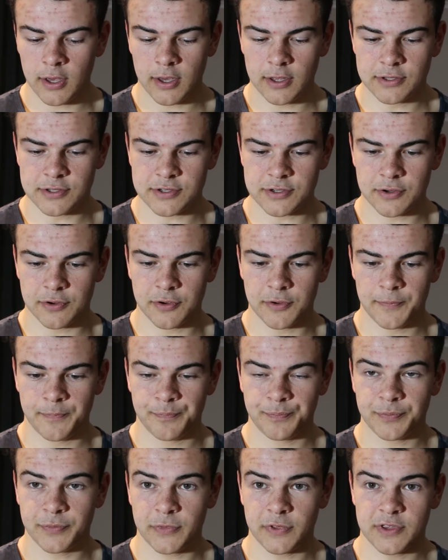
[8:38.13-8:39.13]
And so
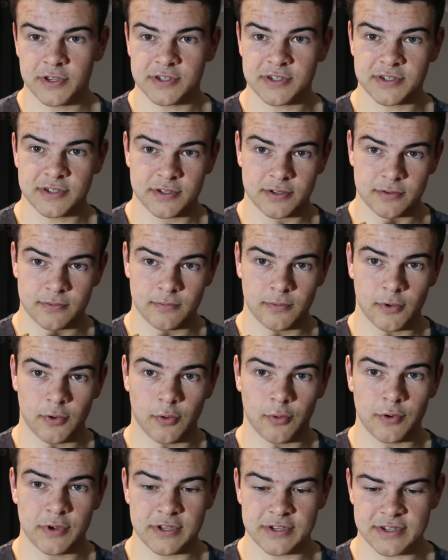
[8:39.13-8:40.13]
this
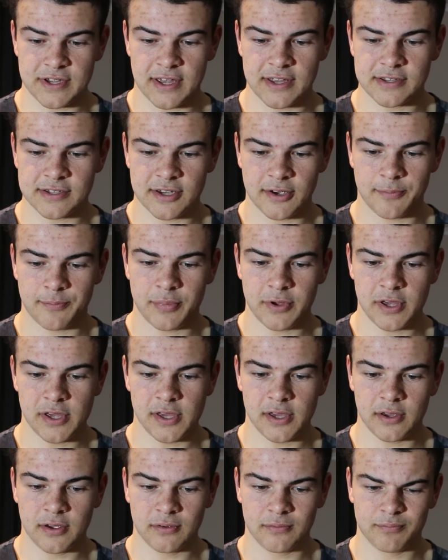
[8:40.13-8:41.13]
always ends up
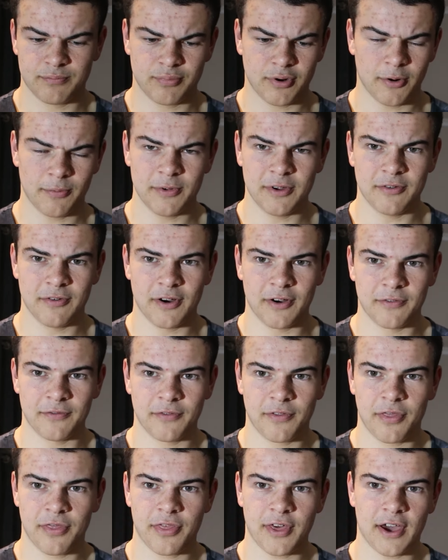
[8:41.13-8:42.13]
being probably around
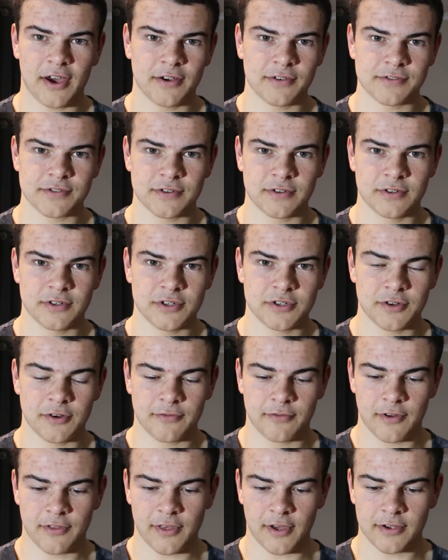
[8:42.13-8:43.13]
1,000, just
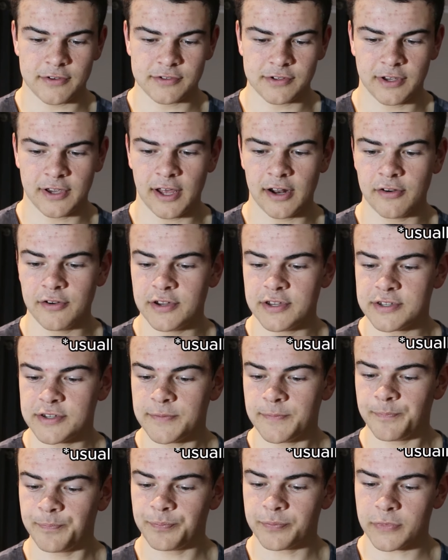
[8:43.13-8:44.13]
over 1,000 calories.
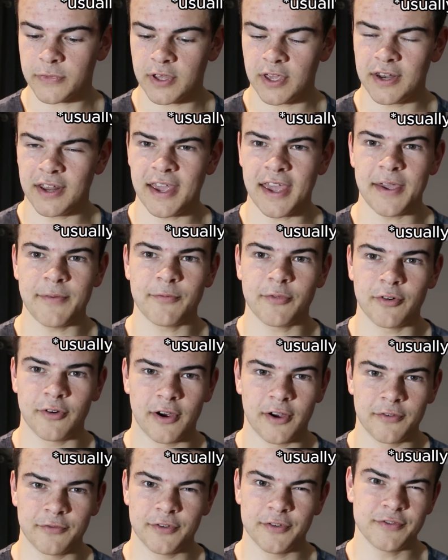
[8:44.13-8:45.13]
And I aim for
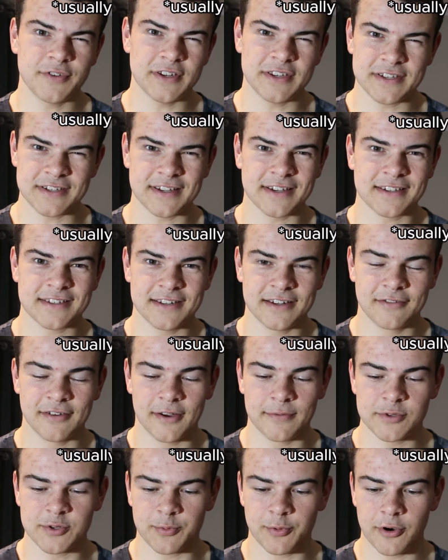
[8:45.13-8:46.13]
around 50 to 60
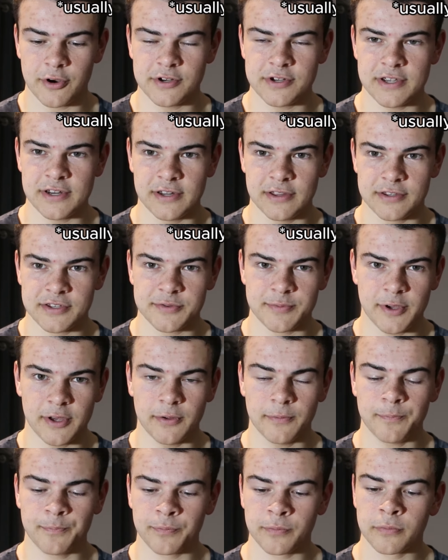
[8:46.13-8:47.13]
grams of protein in this
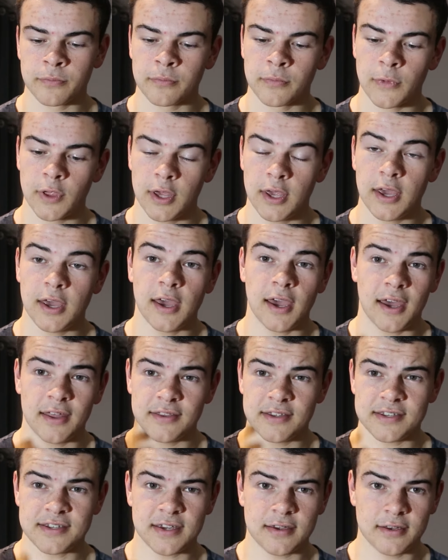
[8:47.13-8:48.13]
meal. And
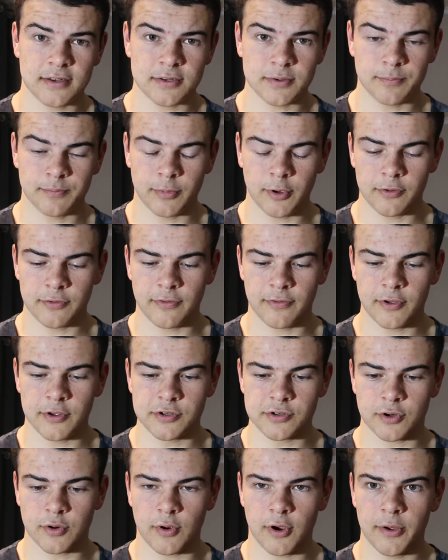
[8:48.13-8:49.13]
this hit both of
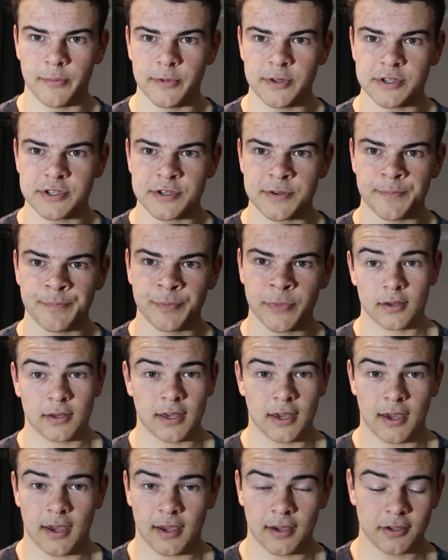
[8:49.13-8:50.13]
those requirements.
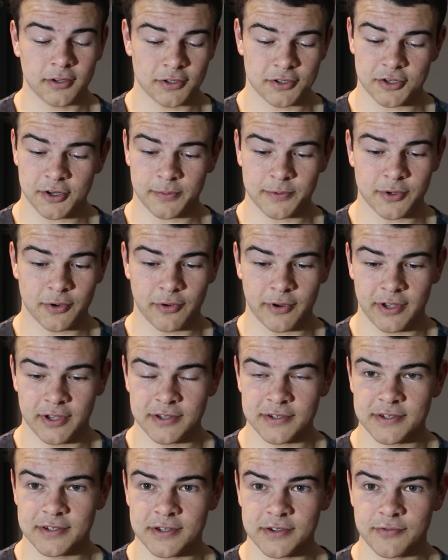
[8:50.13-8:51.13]
Okay, I gotta stop talking
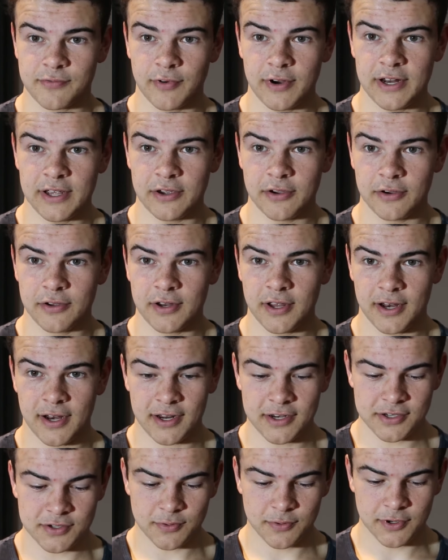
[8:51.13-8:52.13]
because this is really good and I
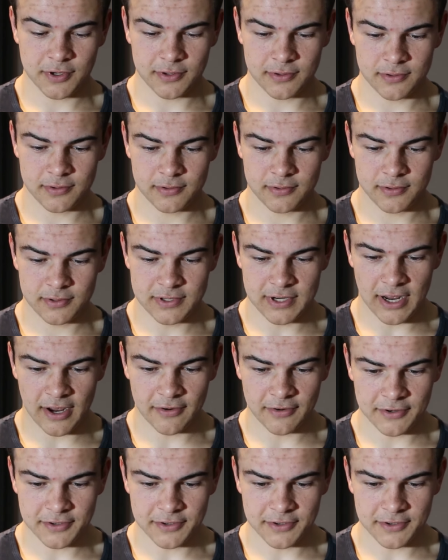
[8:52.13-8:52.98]
just want to down